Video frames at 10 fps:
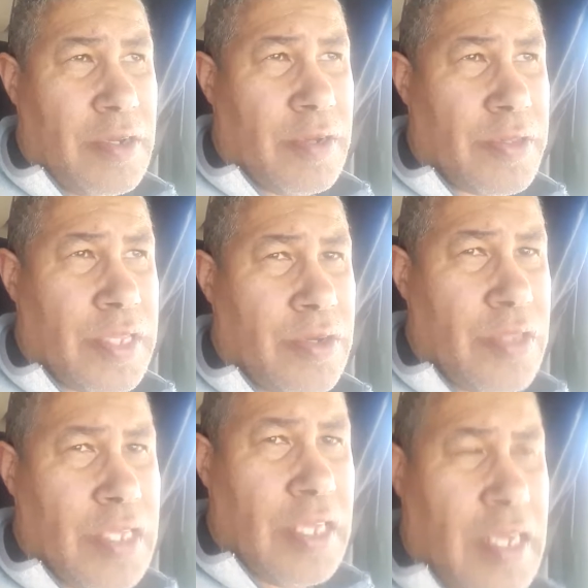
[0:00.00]
although
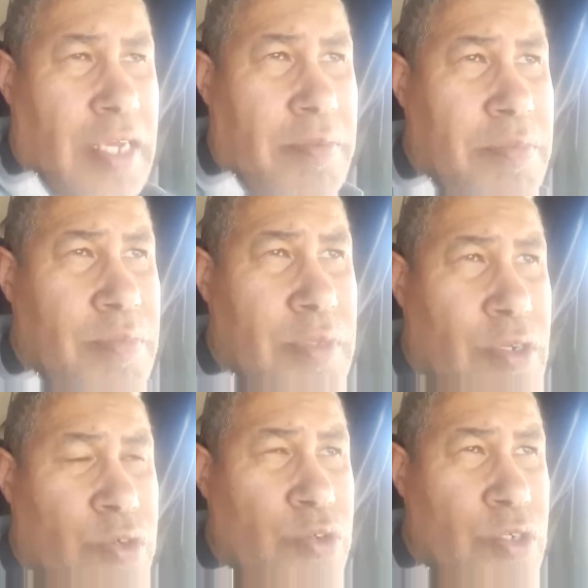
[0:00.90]
the
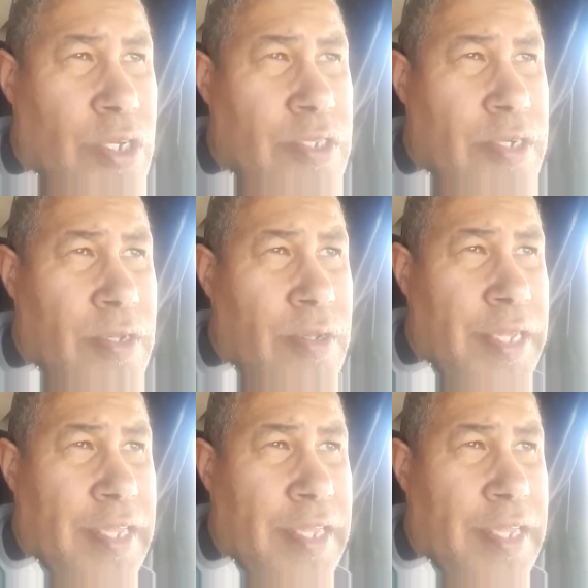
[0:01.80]
cruise control